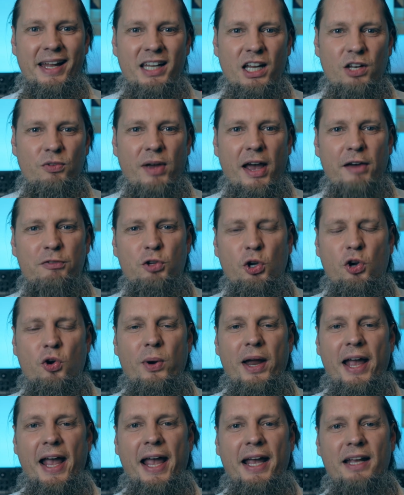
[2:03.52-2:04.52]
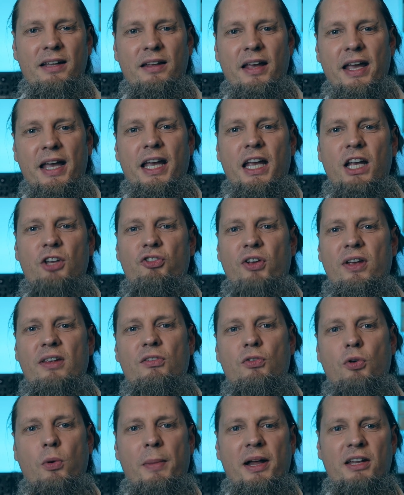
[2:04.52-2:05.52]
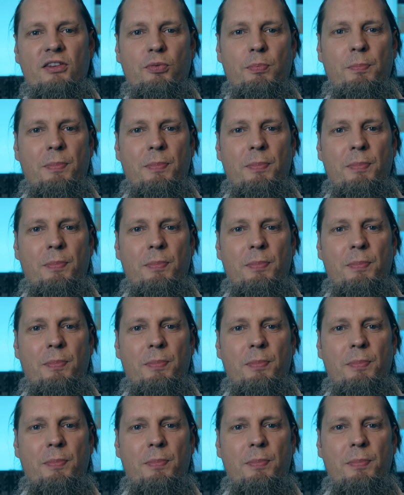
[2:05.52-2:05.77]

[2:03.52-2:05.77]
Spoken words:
that we have to create each instrument's